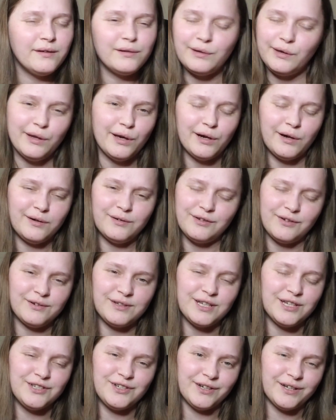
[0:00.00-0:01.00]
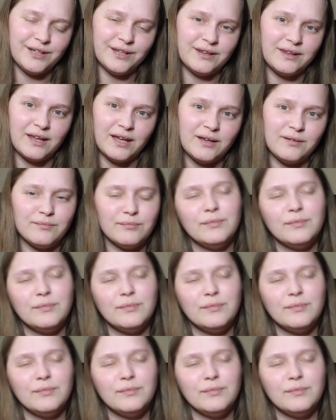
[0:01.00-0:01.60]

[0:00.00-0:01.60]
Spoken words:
No, don't teach your kids that.